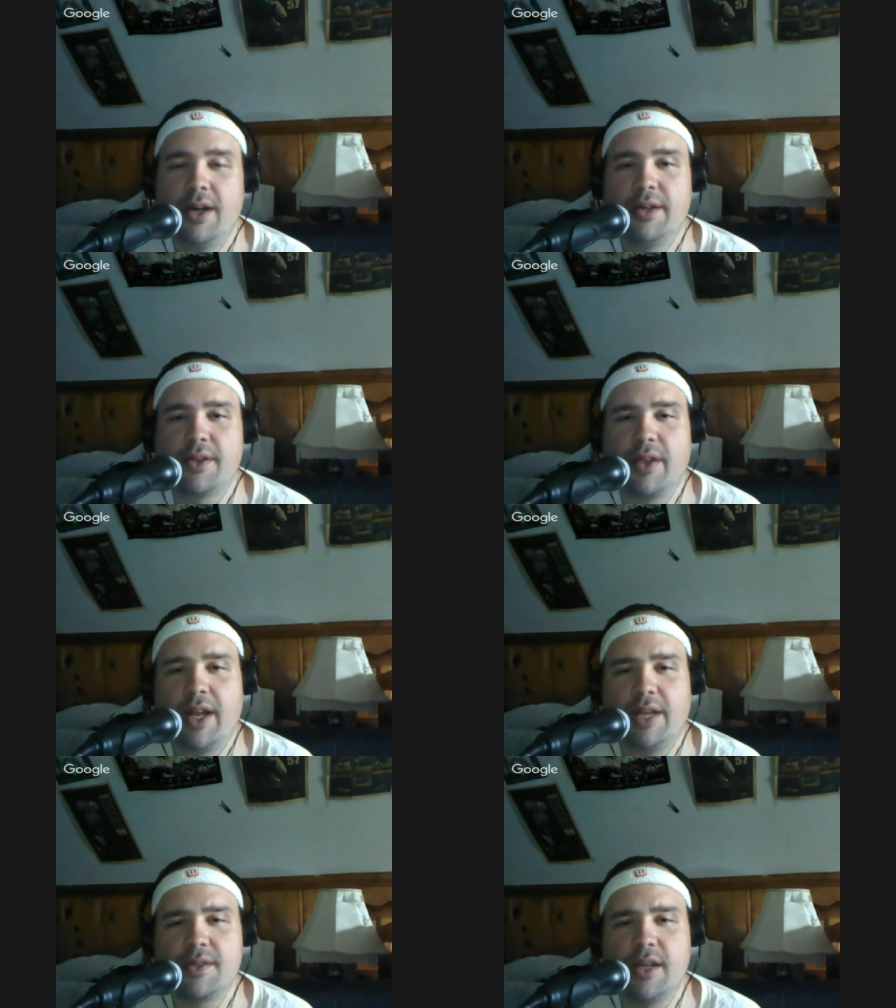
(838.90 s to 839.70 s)
So the
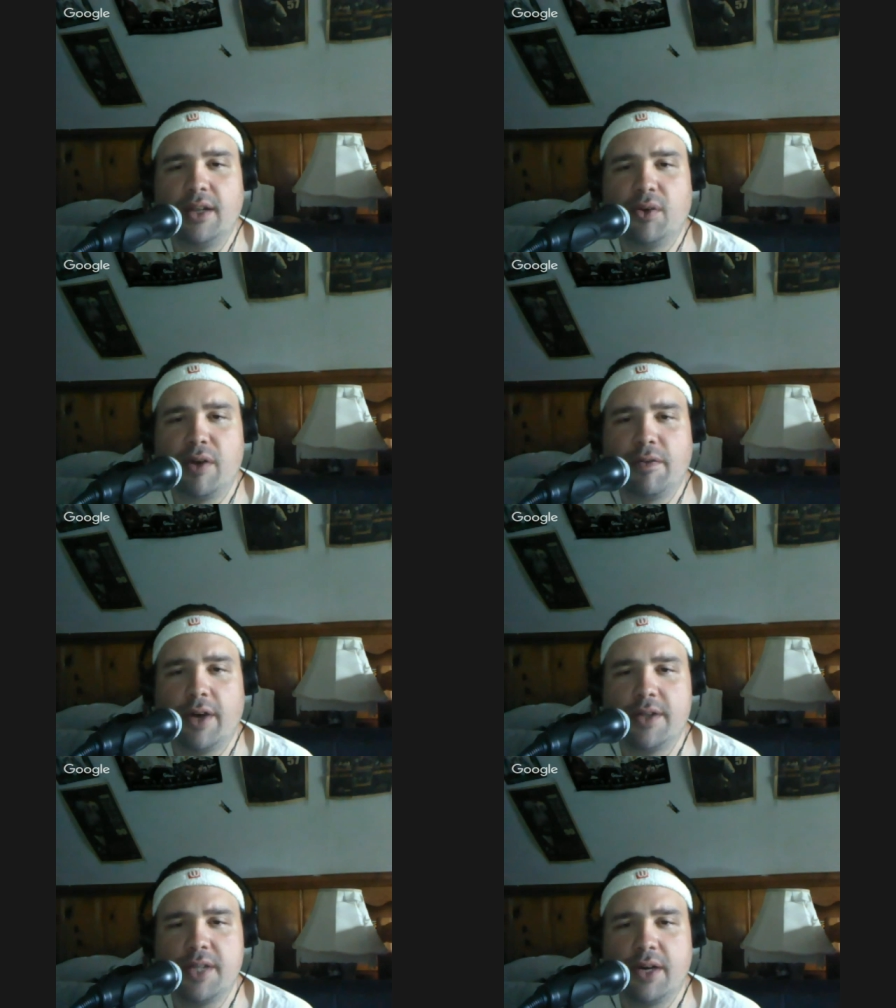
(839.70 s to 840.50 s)
next day, Lloyd
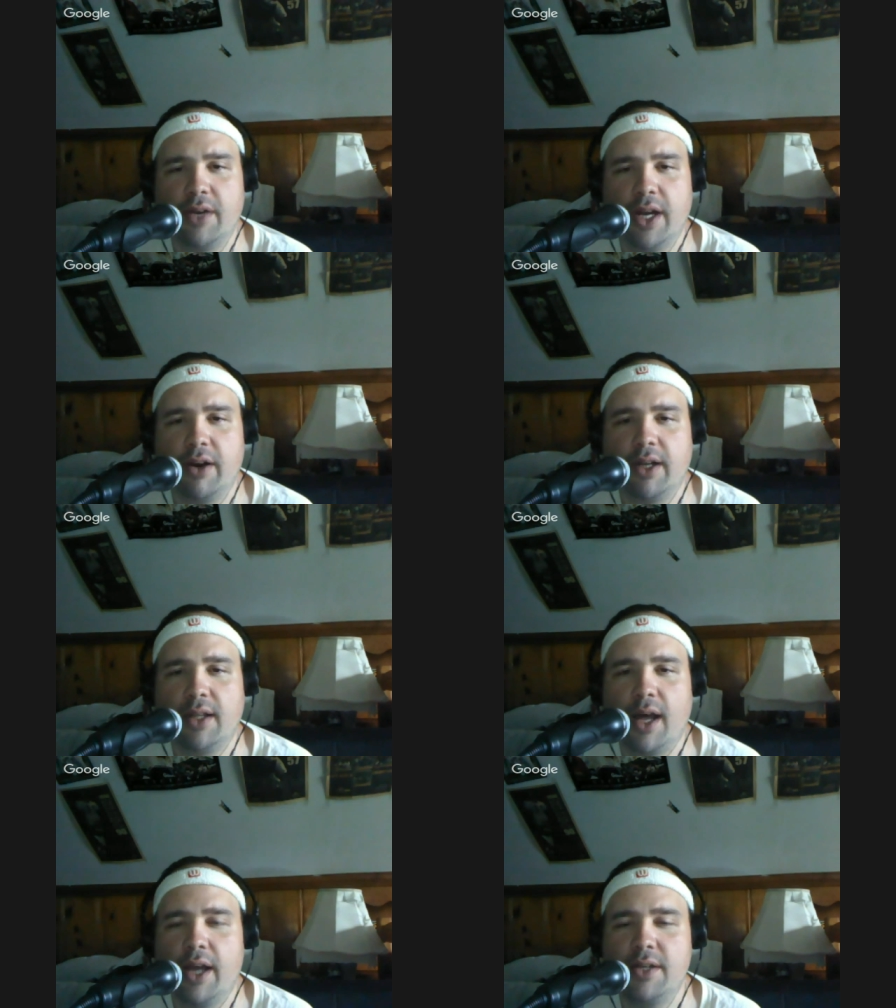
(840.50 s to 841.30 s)
finds out Harry
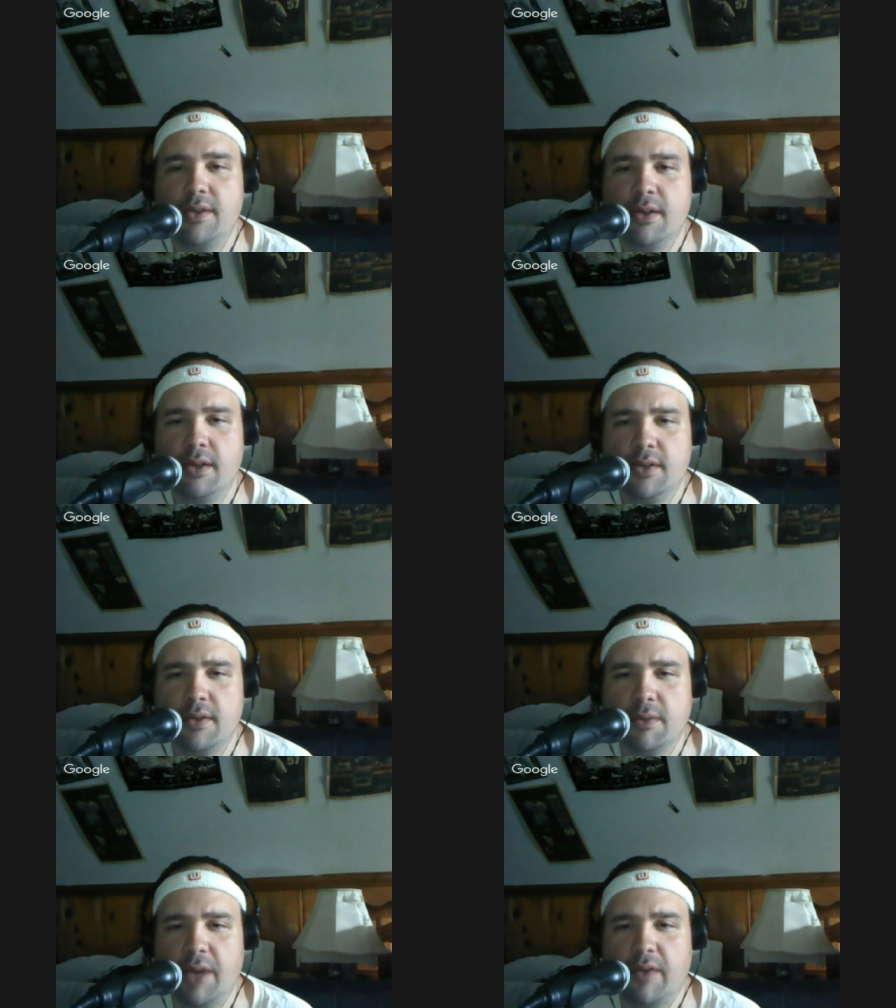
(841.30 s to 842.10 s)
lied to
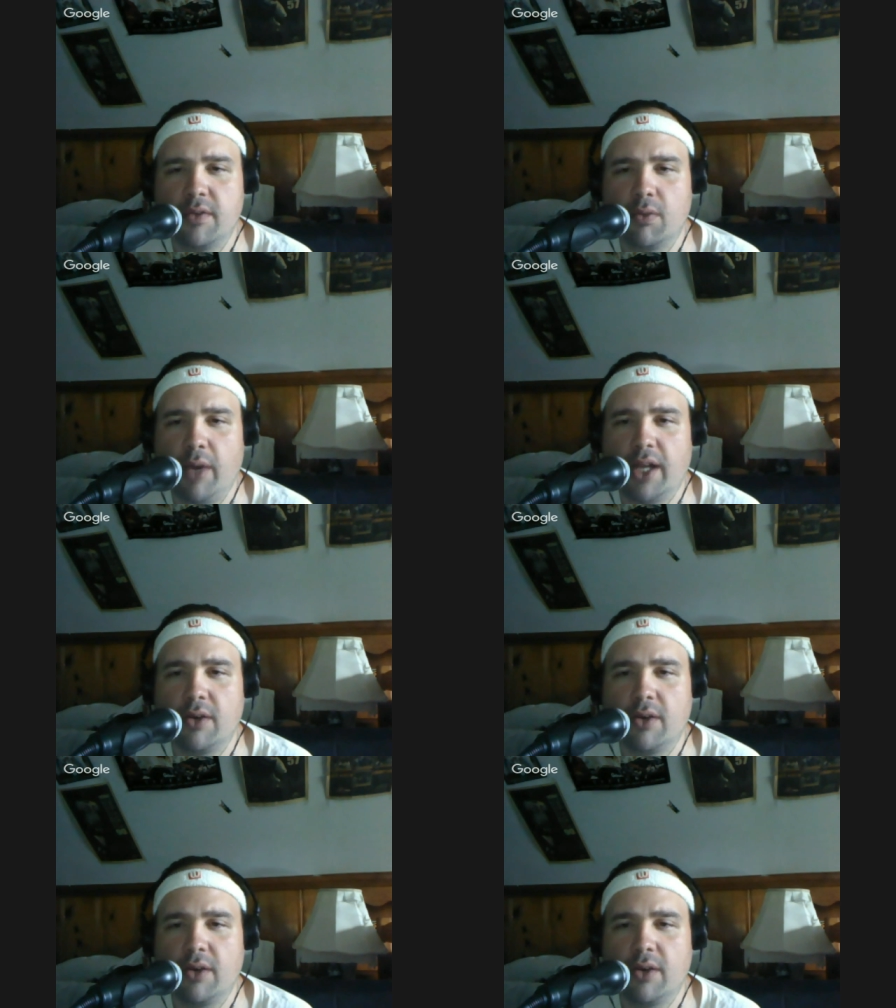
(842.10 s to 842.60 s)
him after waiting